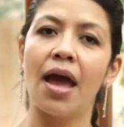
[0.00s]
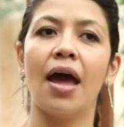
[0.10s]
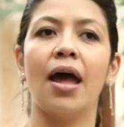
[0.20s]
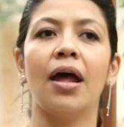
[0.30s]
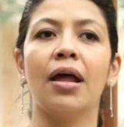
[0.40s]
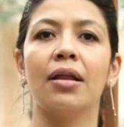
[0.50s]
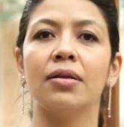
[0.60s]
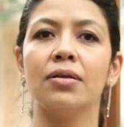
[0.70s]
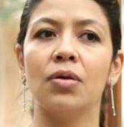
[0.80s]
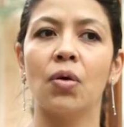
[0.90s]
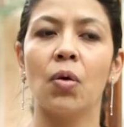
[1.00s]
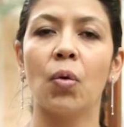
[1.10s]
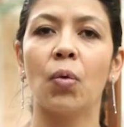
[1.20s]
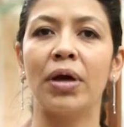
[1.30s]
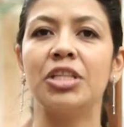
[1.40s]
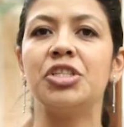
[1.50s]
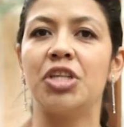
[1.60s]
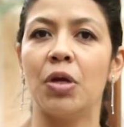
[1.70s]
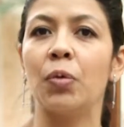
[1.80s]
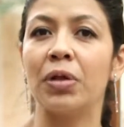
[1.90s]
and what
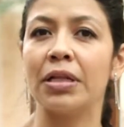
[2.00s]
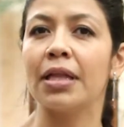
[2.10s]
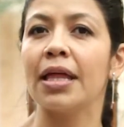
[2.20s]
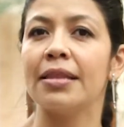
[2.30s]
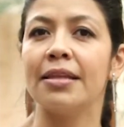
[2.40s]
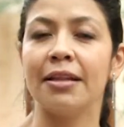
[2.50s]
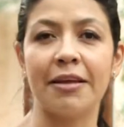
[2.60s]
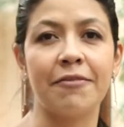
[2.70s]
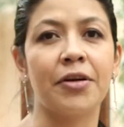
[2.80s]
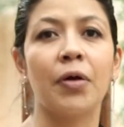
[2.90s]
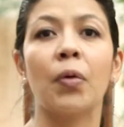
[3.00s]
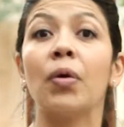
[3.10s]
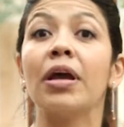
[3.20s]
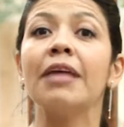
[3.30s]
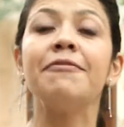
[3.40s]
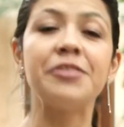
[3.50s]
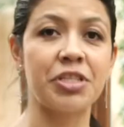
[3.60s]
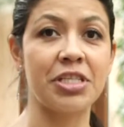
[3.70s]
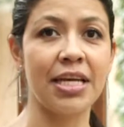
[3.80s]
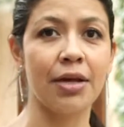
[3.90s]
she will deliver on if
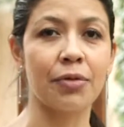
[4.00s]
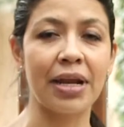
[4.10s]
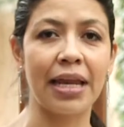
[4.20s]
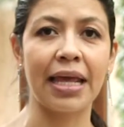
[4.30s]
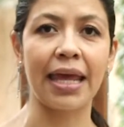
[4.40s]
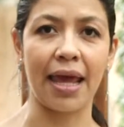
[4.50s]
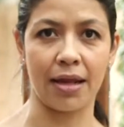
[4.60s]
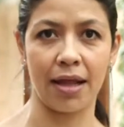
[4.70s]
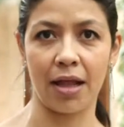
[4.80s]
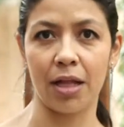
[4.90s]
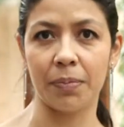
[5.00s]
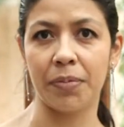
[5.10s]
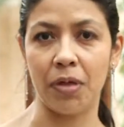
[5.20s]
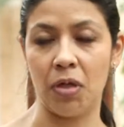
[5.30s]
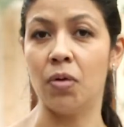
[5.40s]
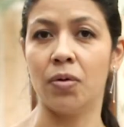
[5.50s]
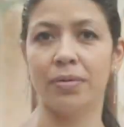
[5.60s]
she really can help you.